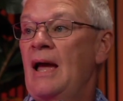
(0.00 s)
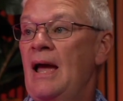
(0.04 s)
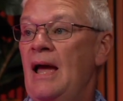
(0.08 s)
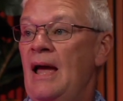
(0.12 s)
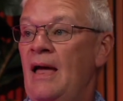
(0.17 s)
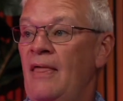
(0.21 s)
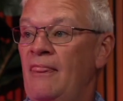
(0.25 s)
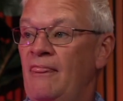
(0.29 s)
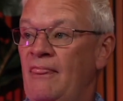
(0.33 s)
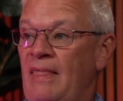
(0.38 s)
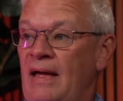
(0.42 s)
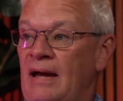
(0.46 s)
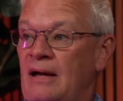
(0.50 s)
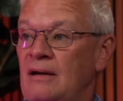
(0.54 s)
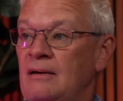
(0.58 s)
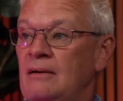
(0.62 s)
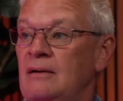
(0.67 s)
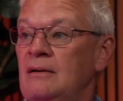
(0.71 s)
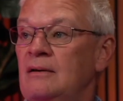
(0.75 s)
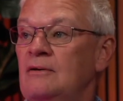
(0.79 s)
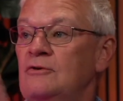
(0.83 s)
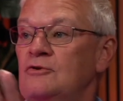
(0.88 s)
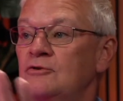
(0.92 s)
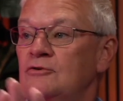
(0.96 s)
and
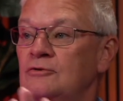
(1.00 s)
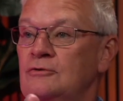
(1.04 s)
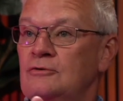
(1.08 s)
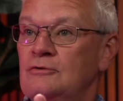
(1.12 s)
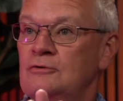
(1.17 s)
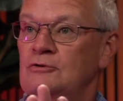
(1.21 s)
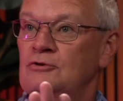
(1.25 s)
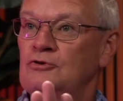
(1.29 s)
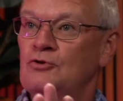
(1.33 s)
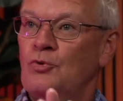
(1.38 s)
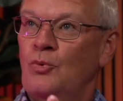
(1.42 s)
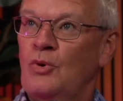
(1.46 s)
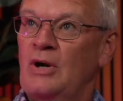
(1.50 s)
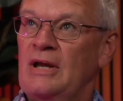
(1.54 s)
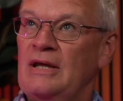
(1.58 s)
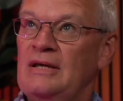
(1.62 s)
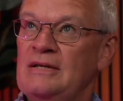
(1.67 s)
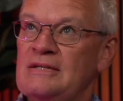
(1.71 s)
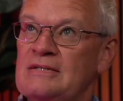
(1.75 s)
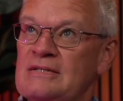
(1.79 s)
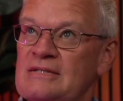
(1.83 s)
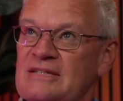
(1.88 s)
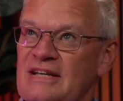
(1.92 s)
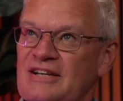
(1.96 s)
then
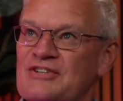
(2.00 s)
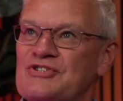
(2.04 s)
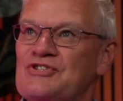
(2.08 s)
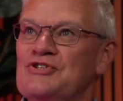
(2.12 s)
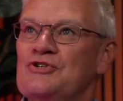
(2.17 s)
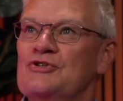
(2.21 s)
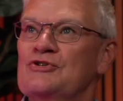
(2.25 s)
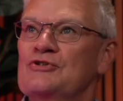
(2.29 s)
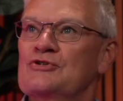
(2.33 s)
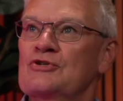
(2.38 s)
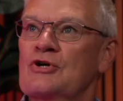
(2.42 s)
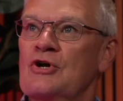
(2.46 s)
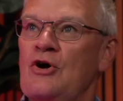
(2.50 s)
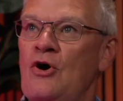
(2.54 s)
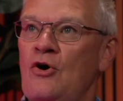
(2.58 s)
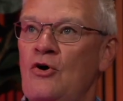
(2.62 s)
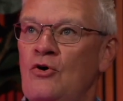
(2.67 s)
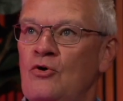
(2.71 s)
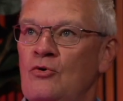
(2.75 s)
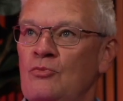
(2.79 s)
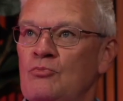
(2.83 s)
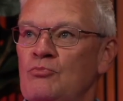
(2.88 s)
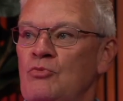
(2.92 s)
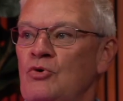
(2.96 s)
26 years
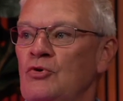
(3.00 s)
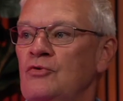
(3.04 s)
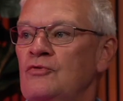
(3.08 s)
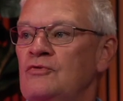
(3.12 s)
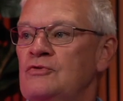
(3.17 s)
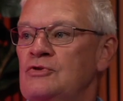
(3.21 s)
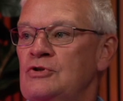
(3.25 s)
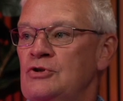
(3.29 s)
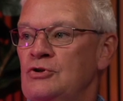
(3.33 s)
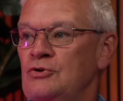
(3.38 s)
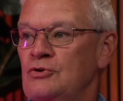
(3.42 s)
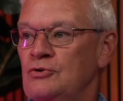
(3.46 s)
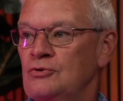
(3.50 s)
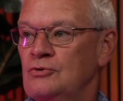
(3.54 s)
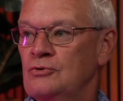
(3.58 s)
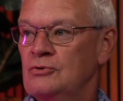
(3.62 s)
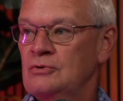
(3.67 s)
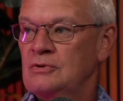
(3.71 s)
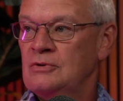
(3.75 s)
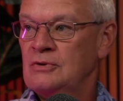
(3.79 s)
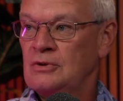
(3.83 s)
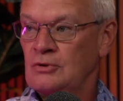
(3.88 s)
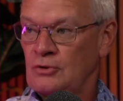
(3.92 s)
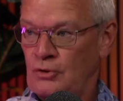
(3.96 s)
ago moved
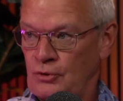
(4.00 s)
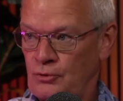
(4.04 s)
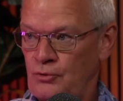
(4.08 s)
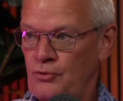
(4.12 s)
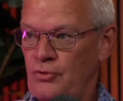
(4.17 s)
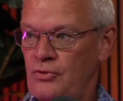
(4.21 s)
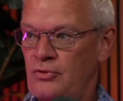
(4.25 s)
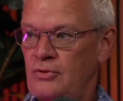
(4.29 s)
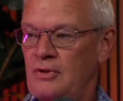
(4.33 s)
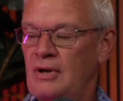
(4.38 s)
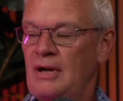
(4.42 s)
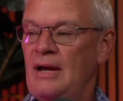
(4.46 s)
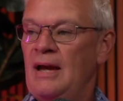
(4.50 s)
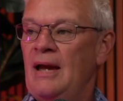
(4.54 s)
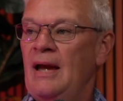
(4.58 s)
to Duluth.